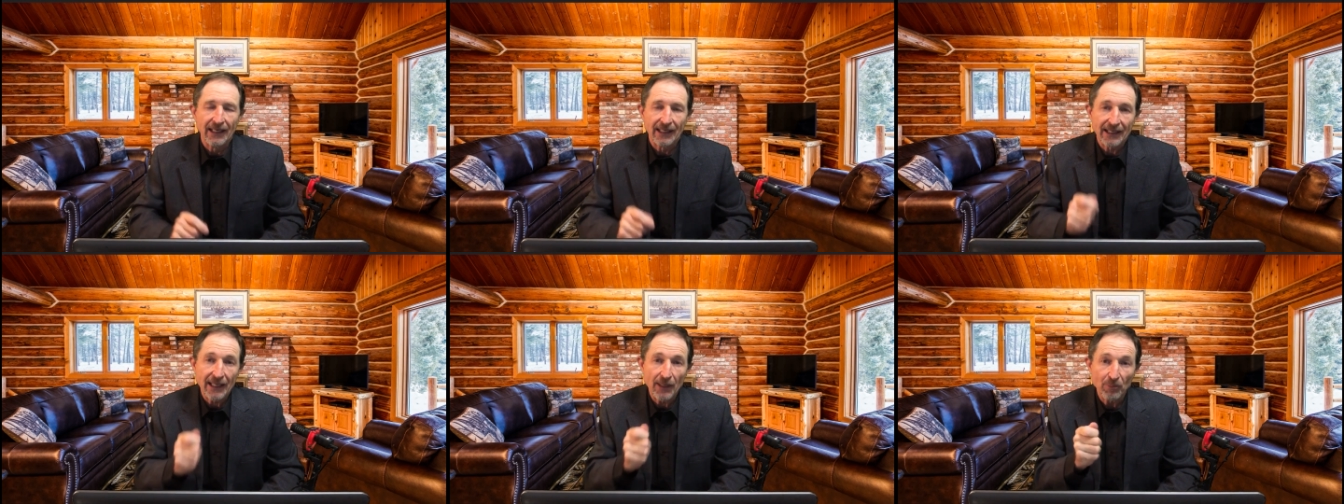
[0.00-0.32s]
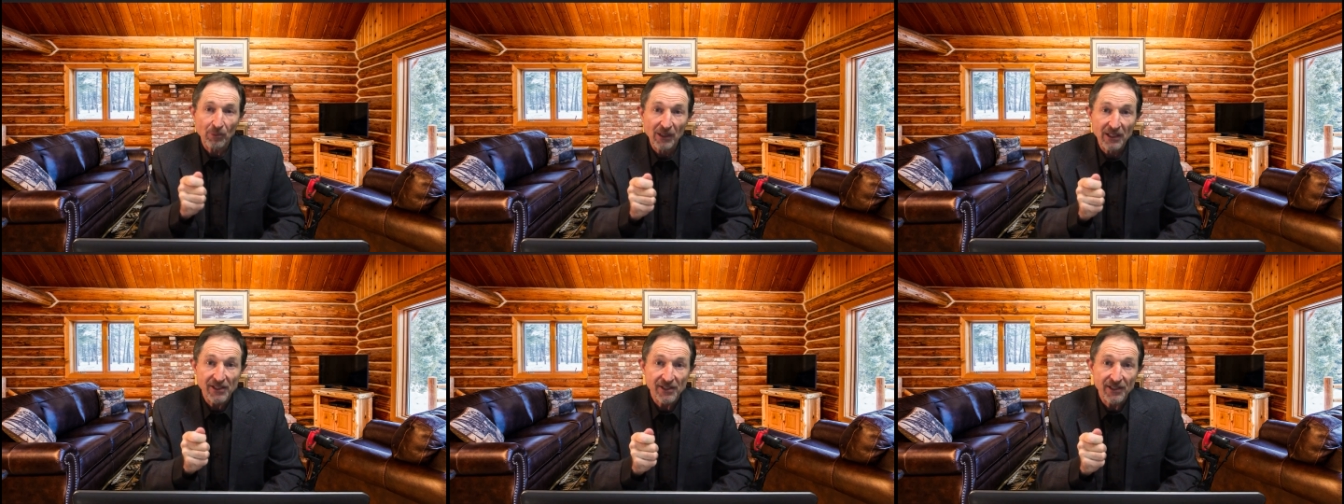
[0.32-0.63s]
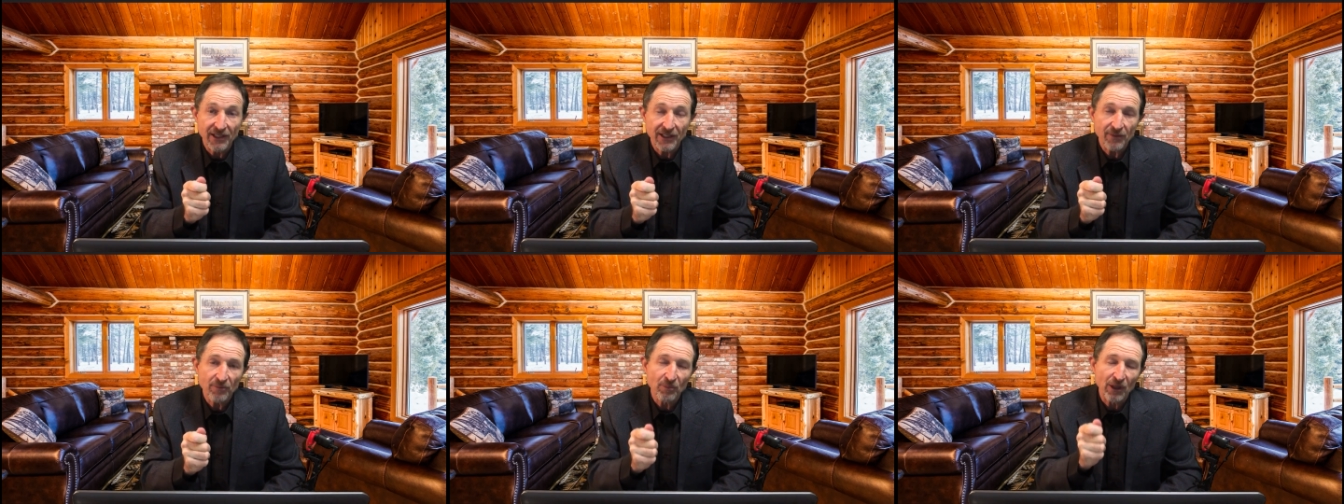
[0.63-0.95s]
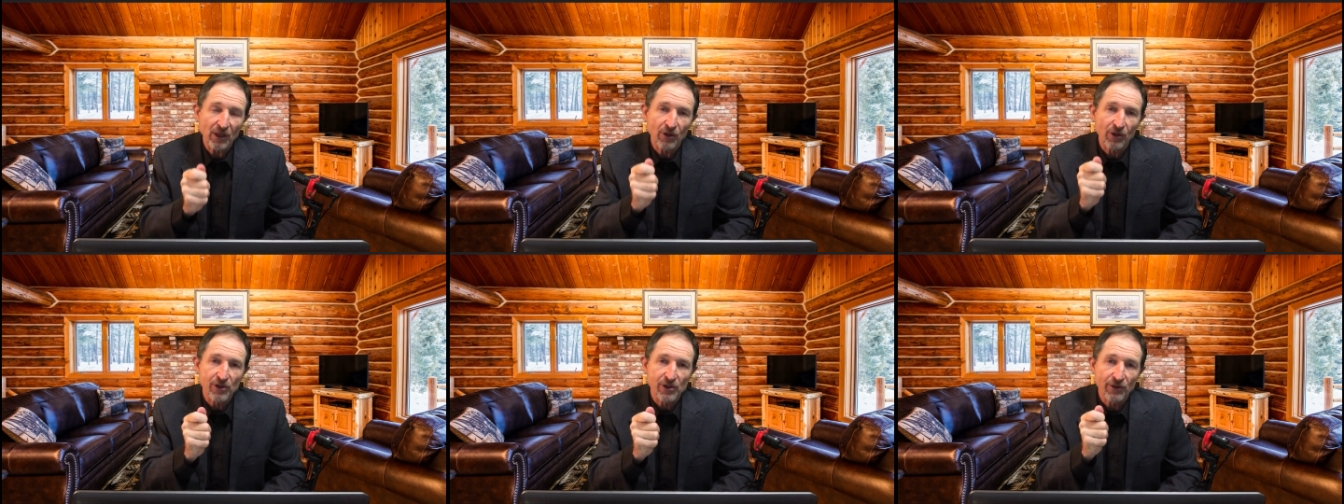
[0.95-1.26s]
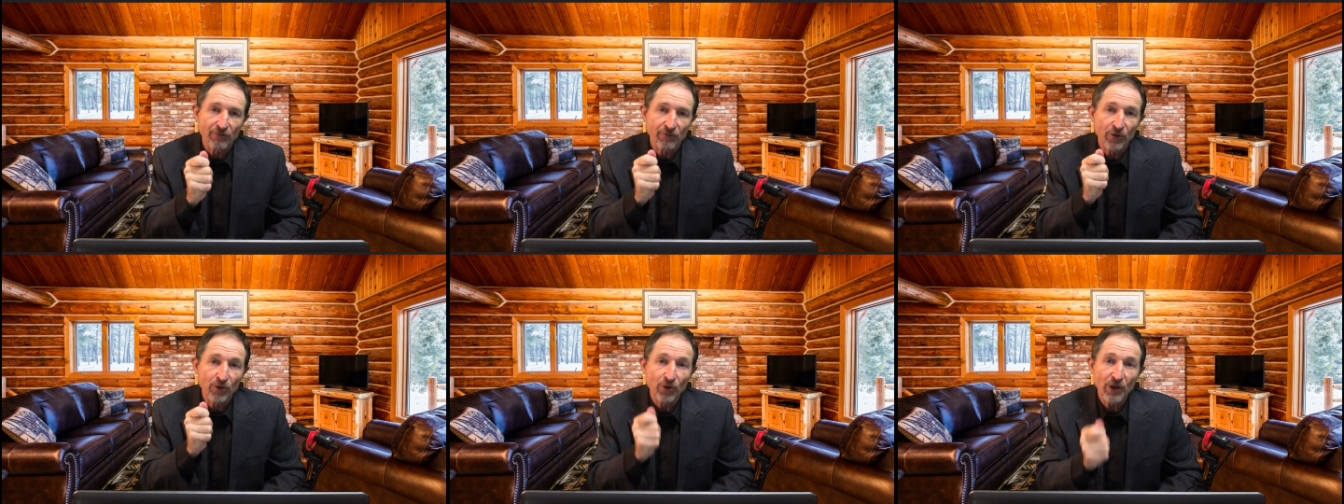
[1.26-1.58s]
keep listening because
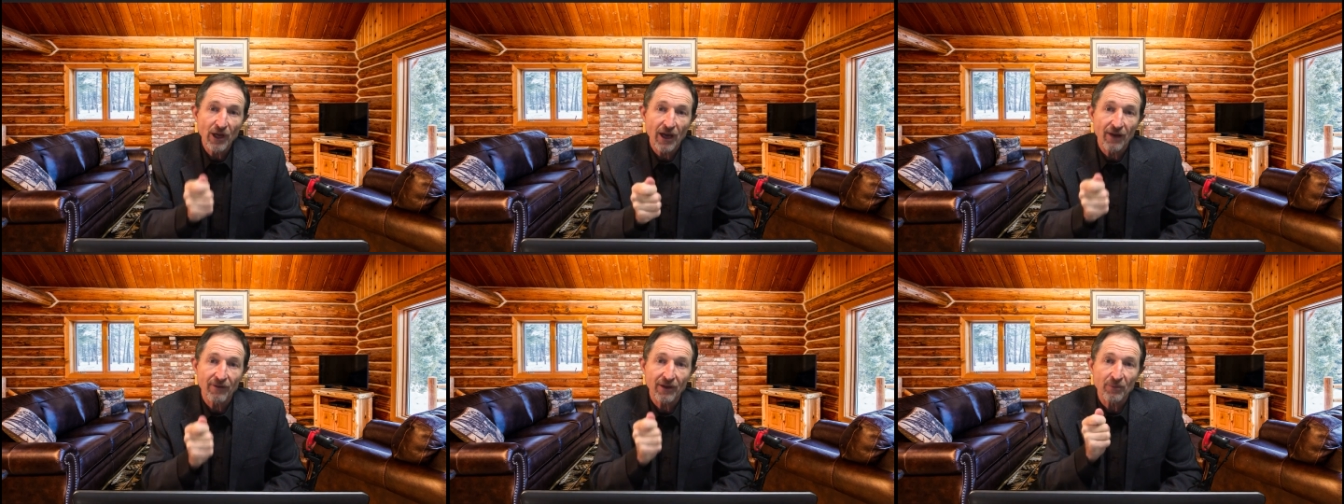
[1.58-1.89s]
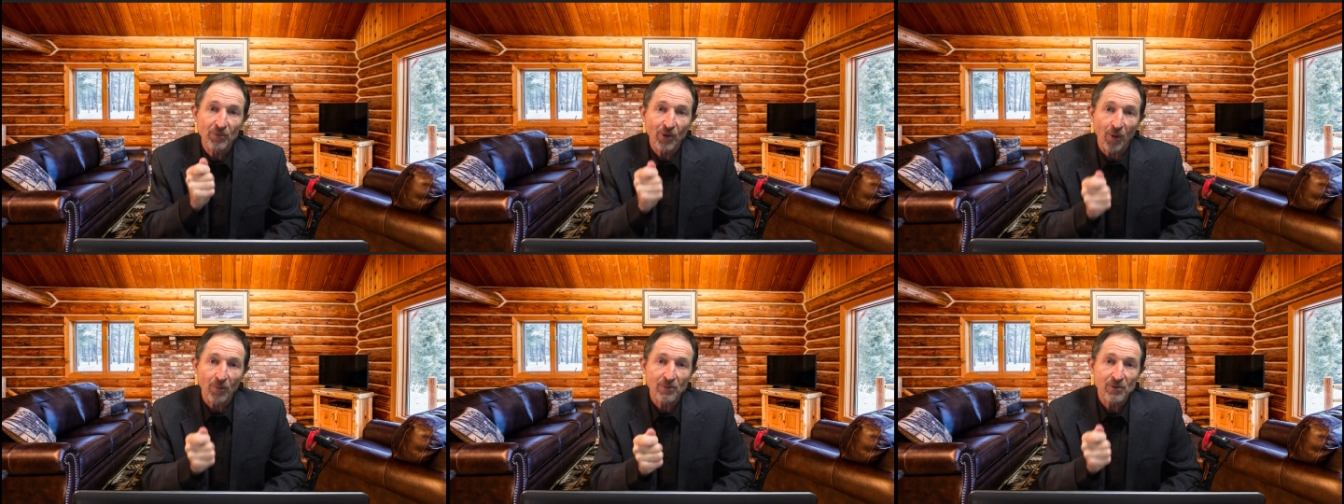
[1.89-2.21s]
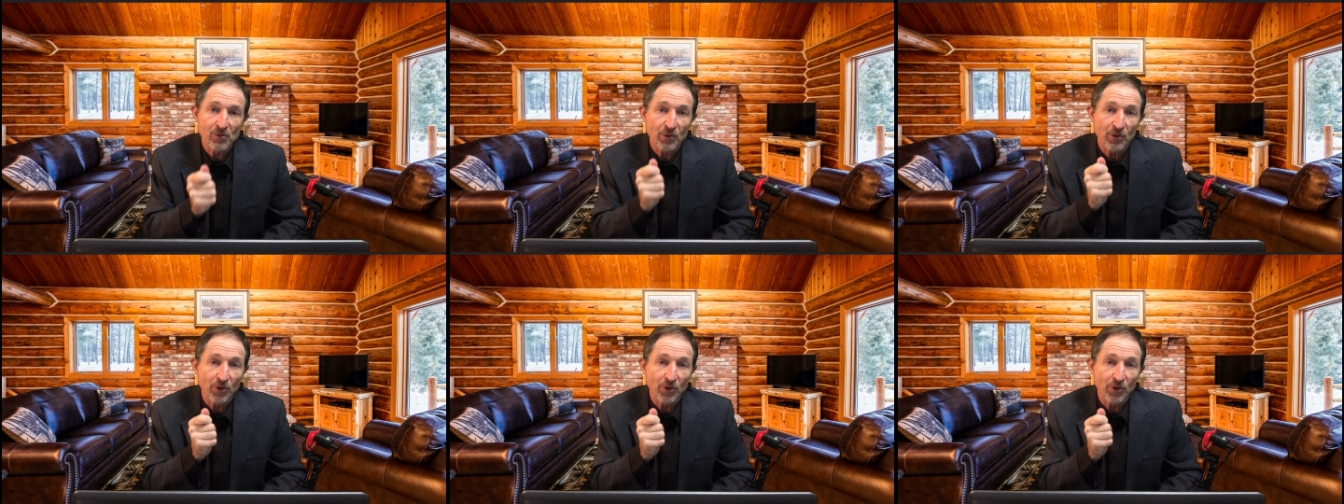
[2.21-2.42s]
if you're having problems